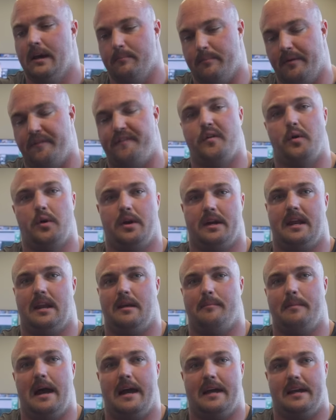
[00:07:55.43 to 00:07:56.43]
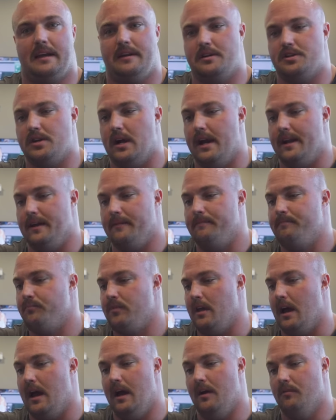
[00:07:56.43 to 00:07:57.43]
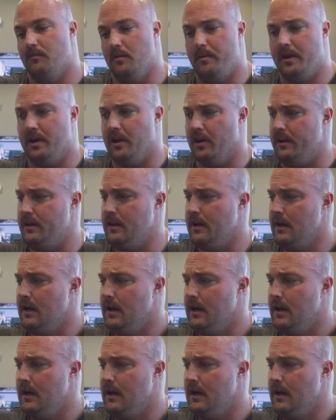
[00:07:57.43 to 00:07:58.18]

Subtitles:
before getting back into training would be good.